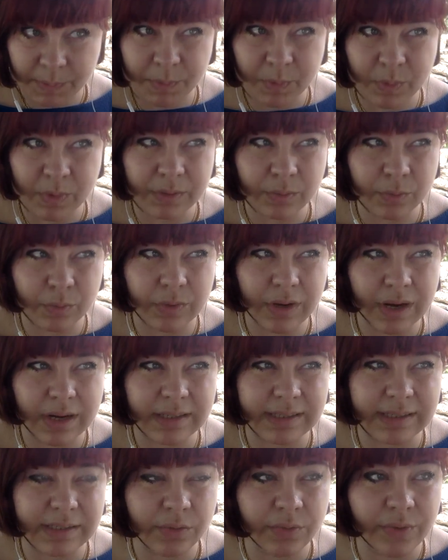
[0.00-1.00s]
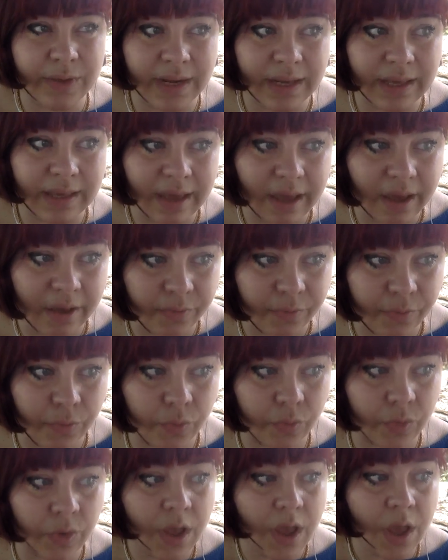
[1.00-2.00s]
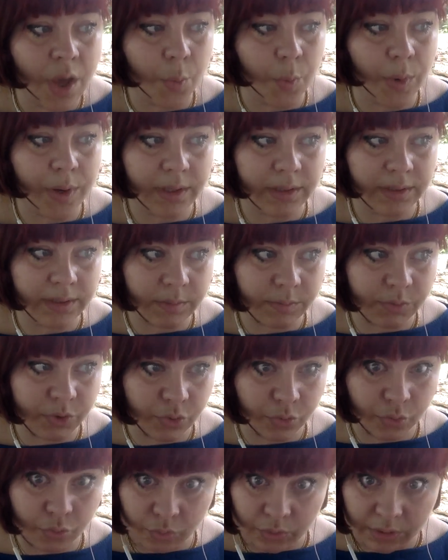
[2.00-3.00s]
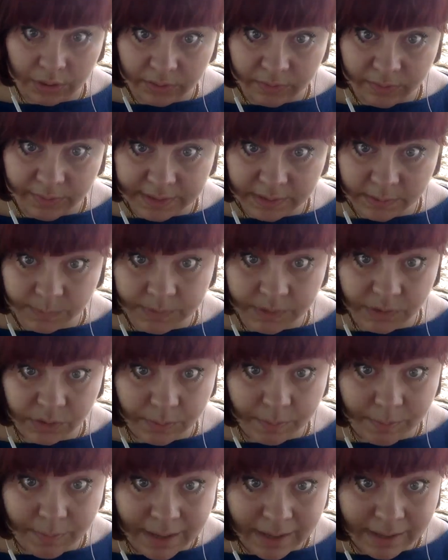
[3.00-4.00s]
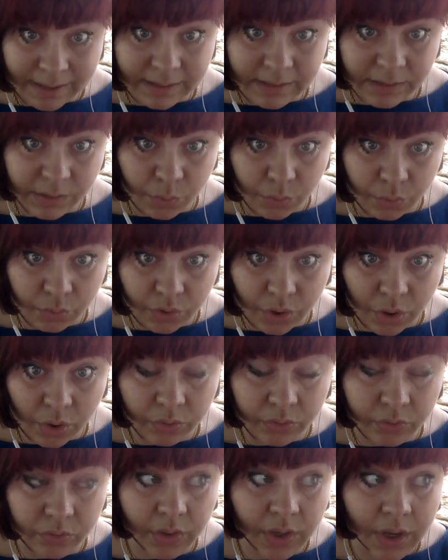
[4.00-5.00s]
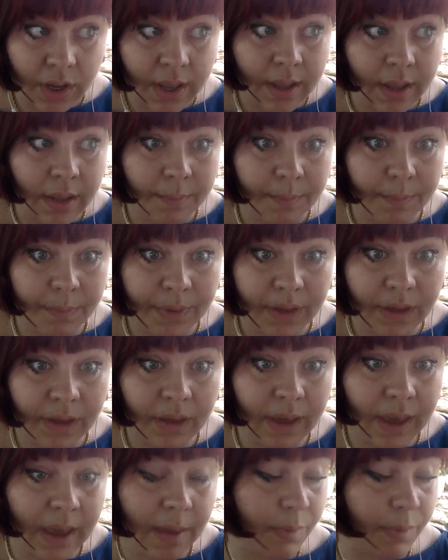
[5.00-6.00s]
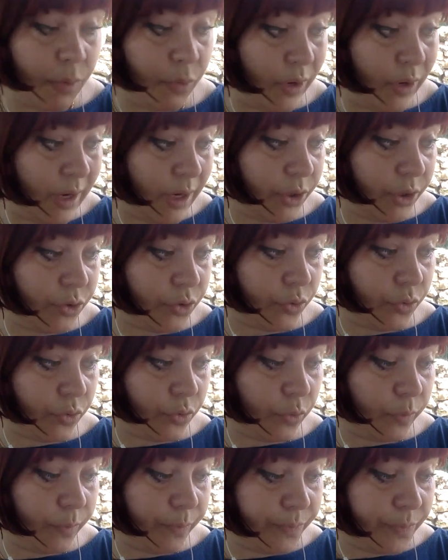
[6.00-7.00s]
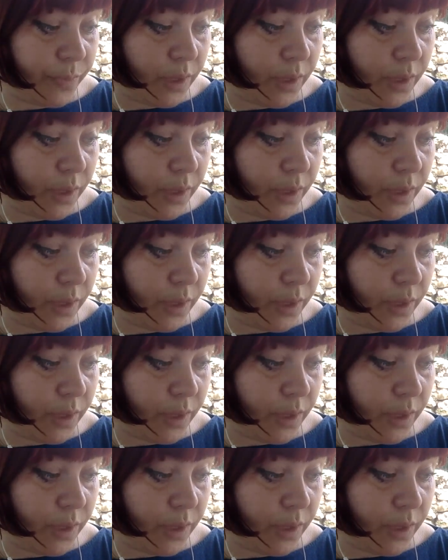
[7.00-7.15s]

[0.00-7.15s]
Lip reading: People are still very careful when it comes to investment. So markets will not be able really to